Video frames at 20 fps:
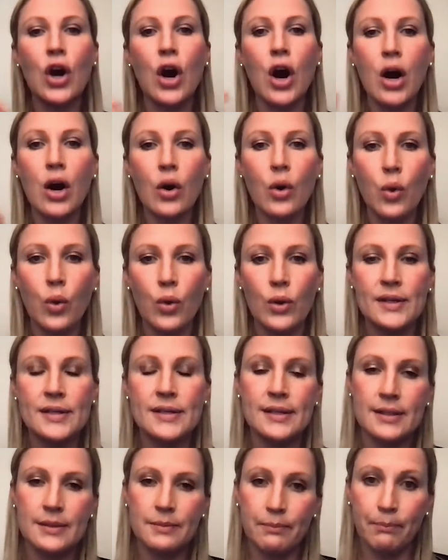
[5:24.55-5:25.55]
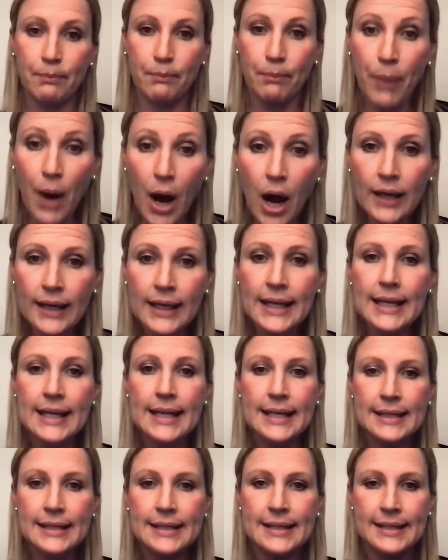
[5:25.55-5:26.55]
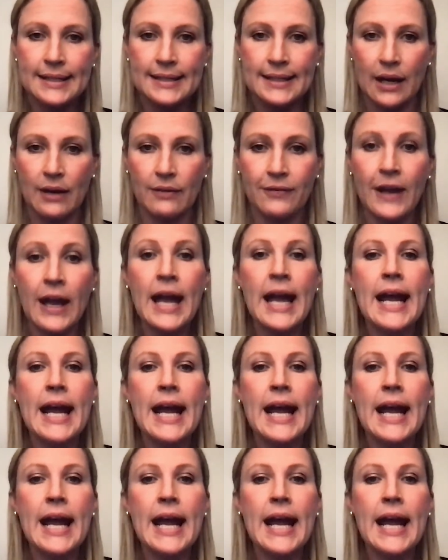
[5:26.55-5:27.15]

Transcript: our horses body itself,